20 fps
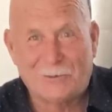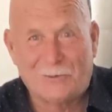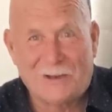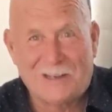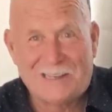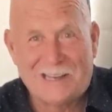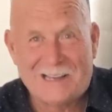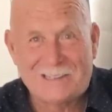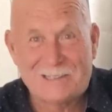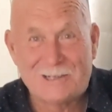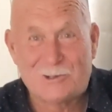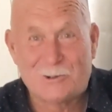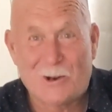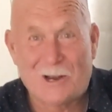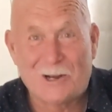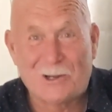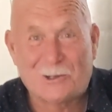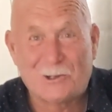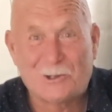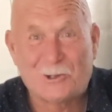Fantastic
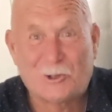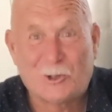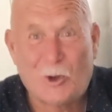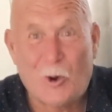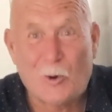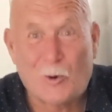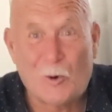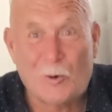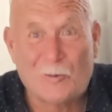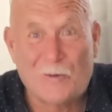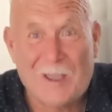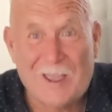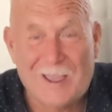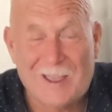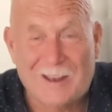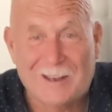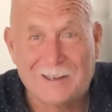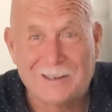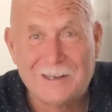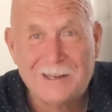trying to cook coq au
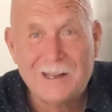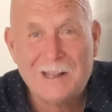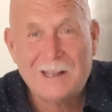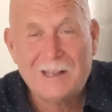vin.